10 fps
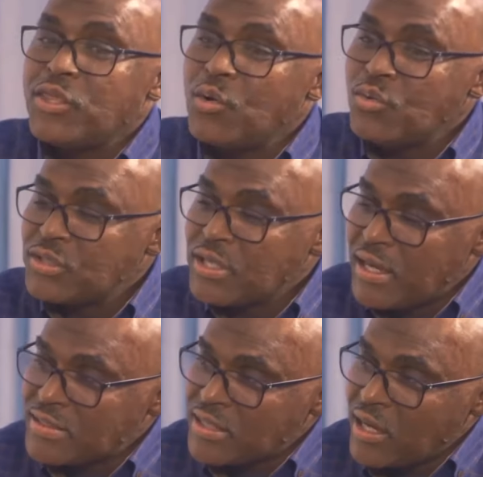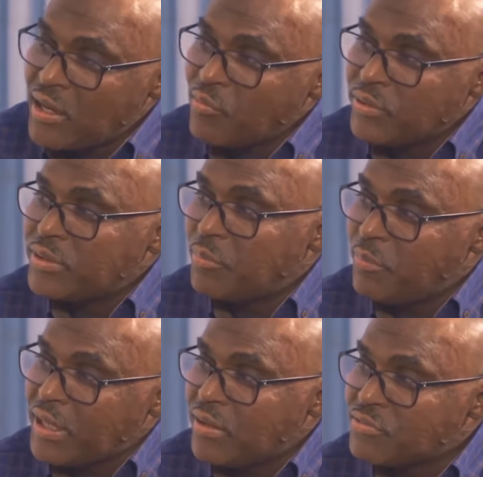And those guys come with
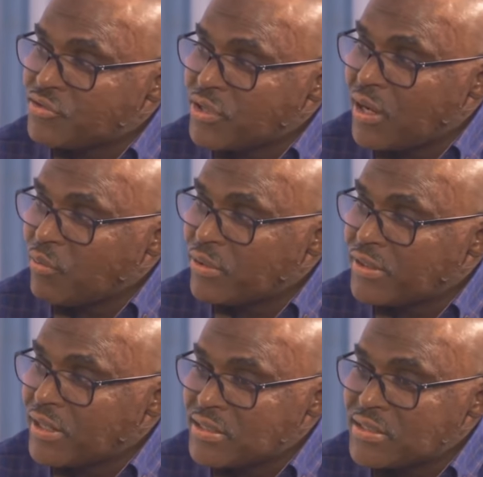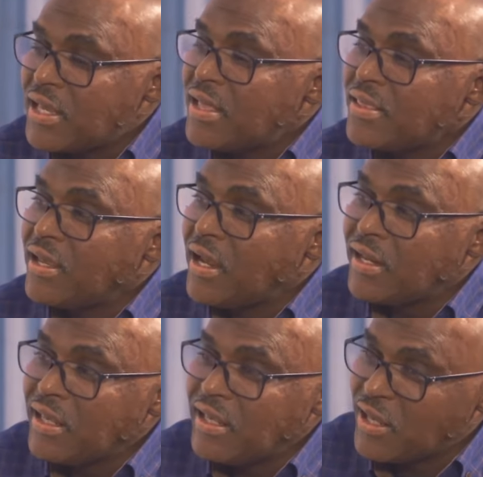the pickup truck with us. They
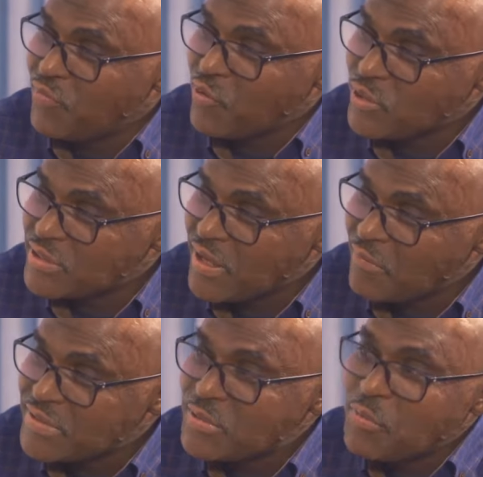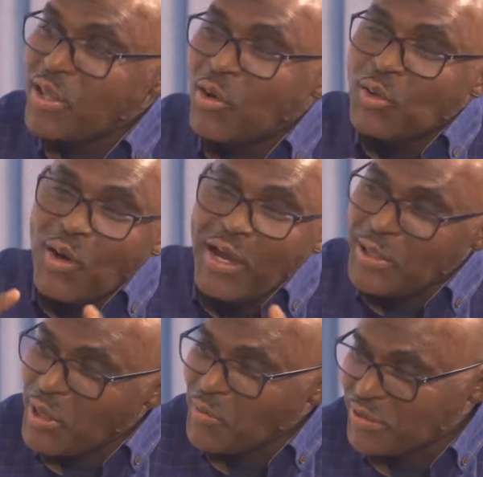had AK-47s, but although
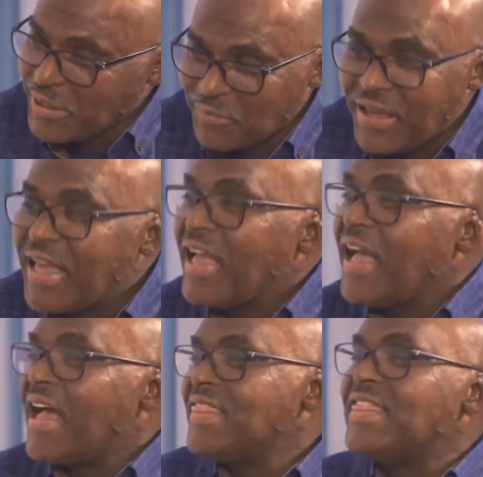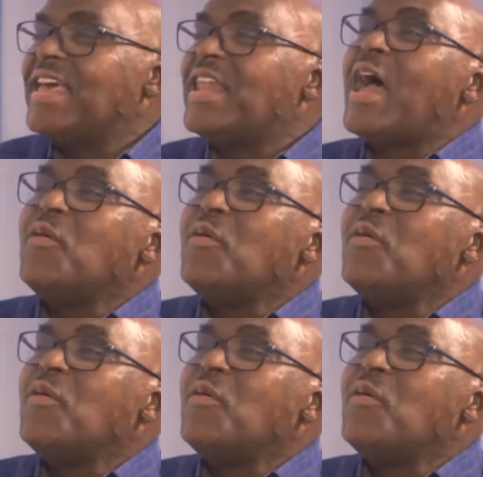I know them, and